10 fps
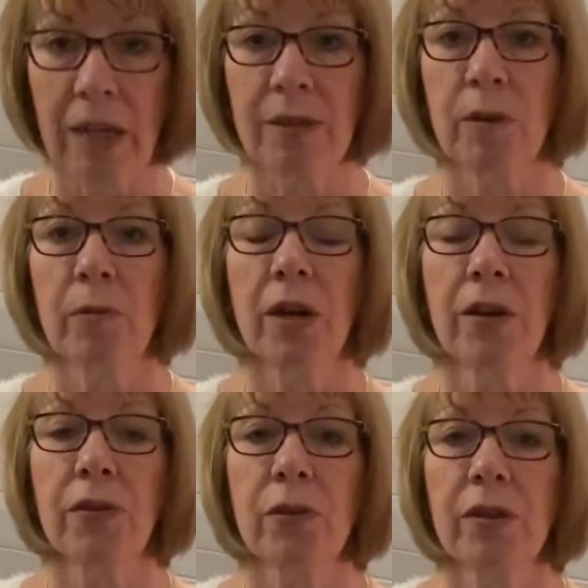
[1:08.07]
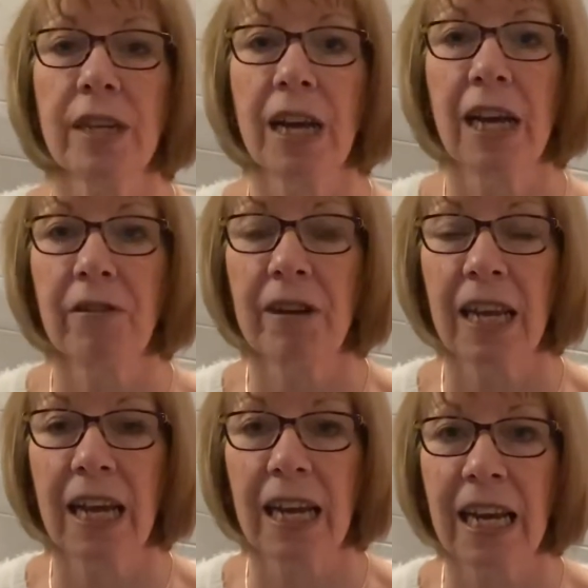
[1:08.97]
we work through the diary,
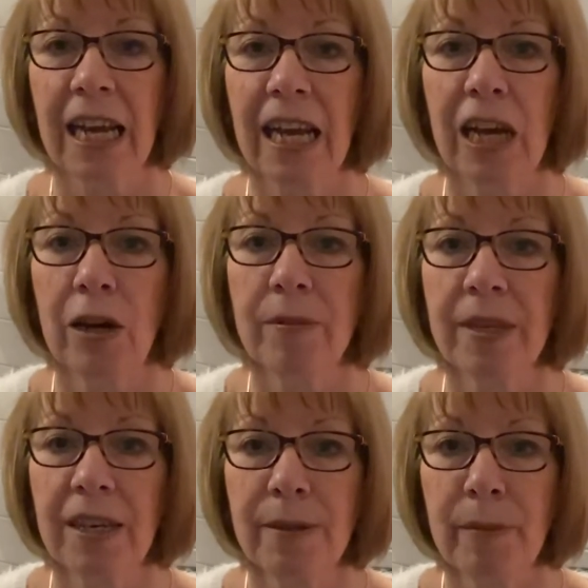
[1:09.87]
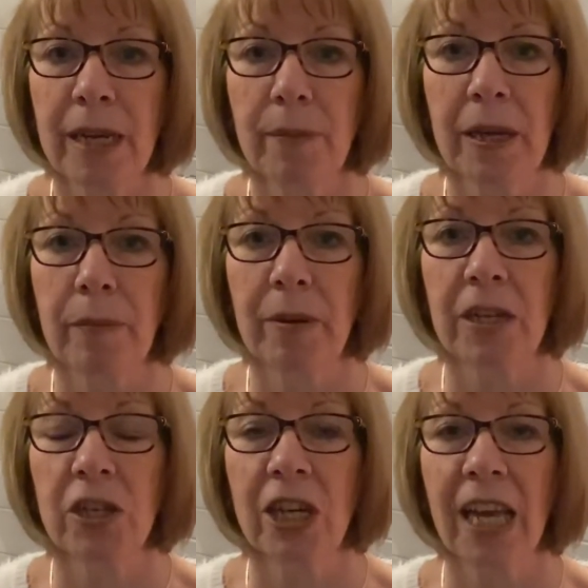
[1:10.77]
and Claire helps as many people
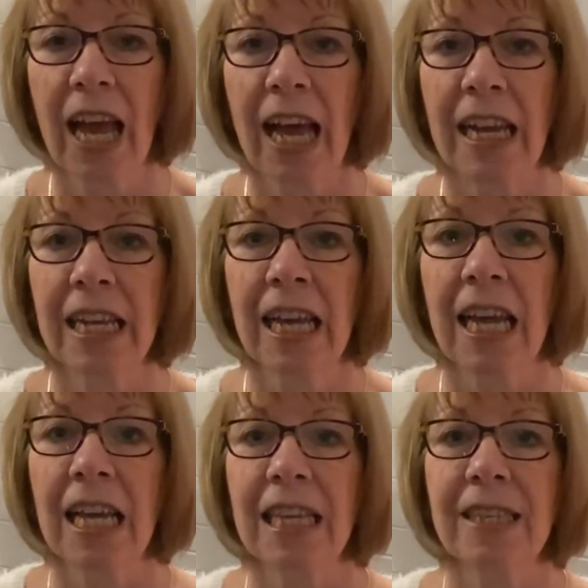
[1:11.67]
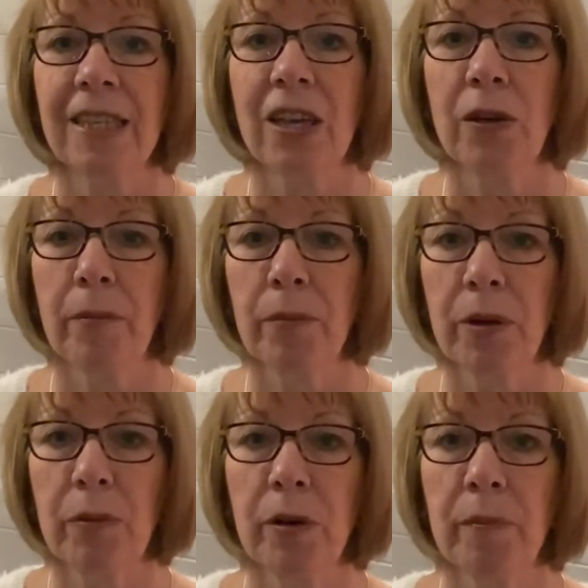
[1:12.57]
as she can. So
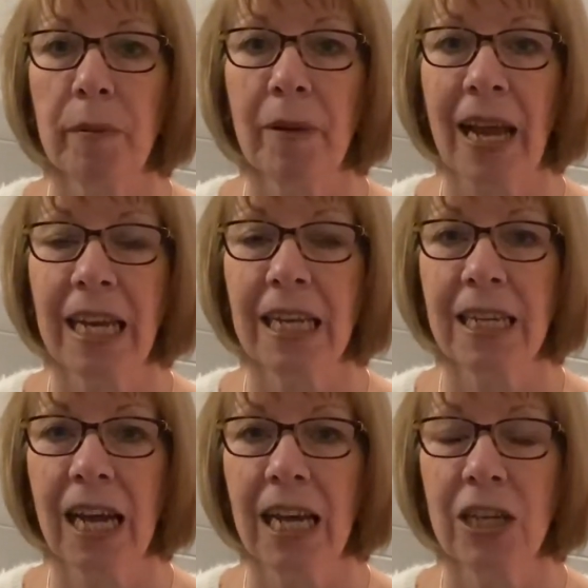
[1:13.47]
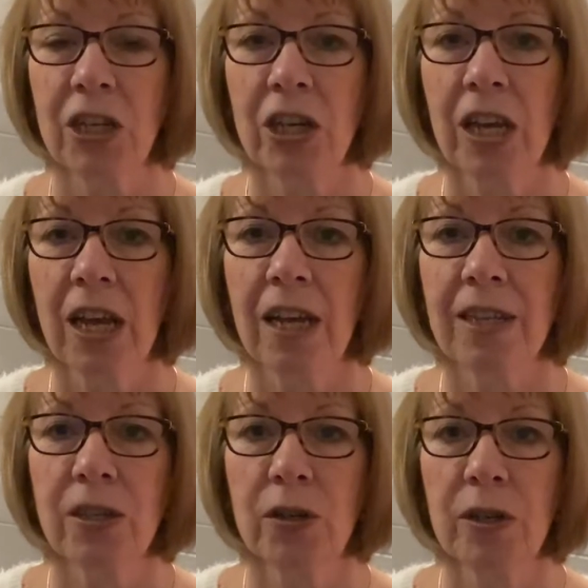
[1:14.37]
we will be back in touch
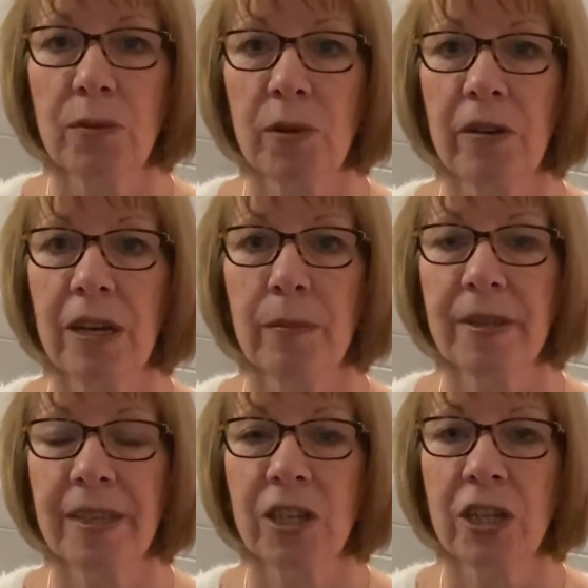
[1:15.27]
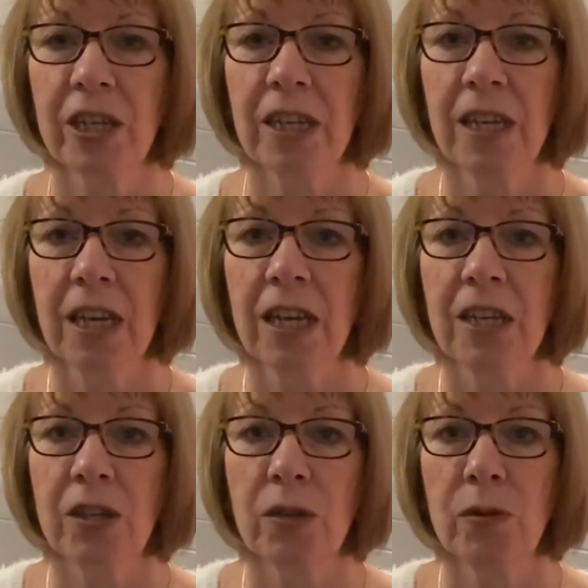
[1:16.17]
as soon as we're in a position
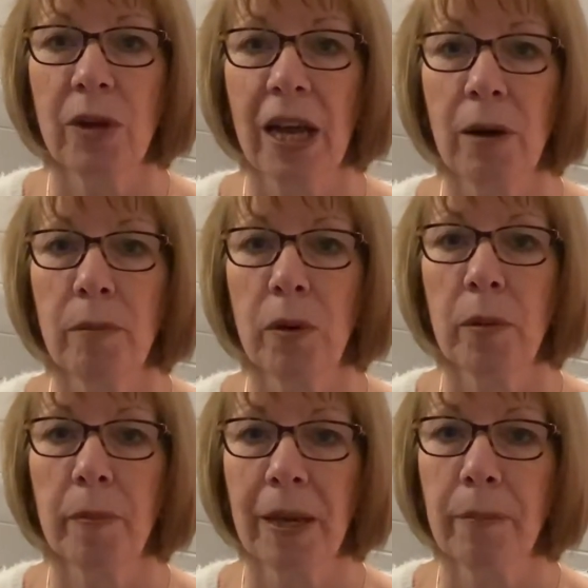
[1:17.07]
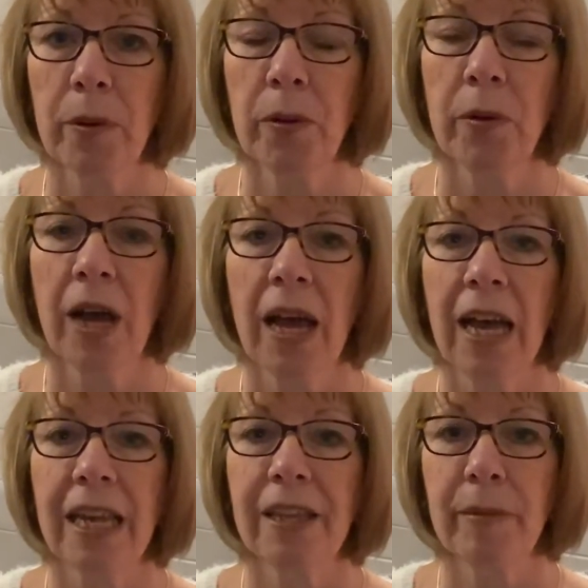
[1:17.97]
to help more people.
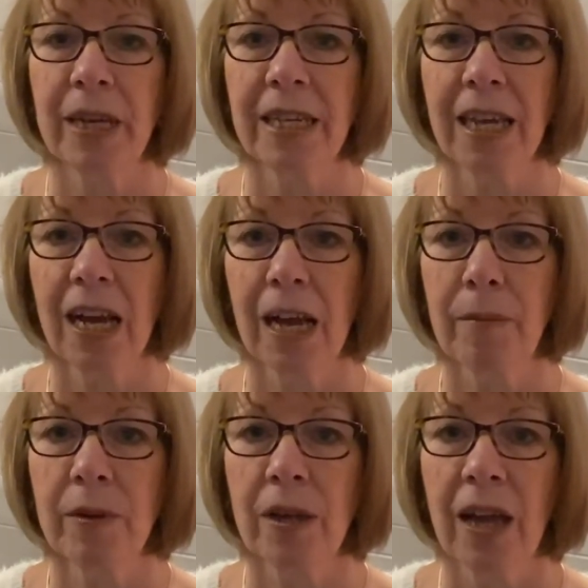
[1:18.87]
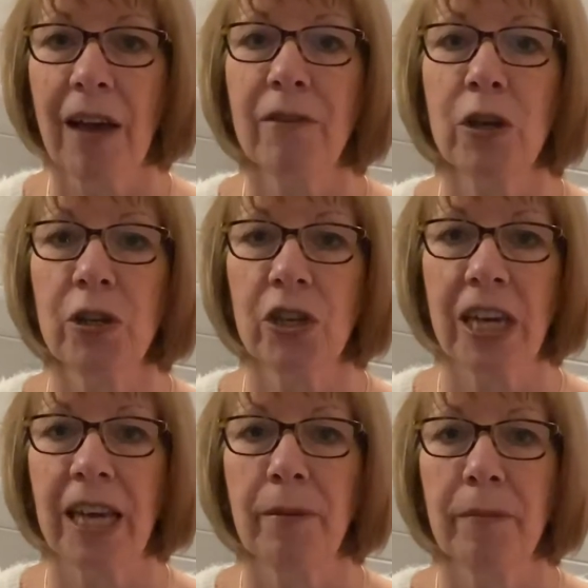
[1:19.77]
In the meantime, have a good
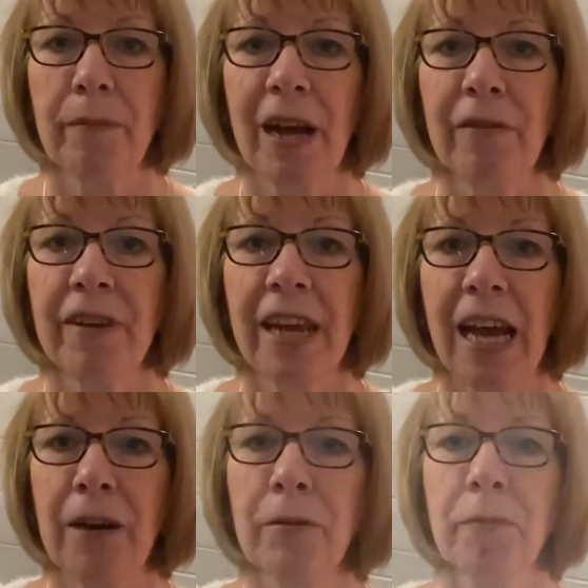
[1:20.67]
year. Bye for now.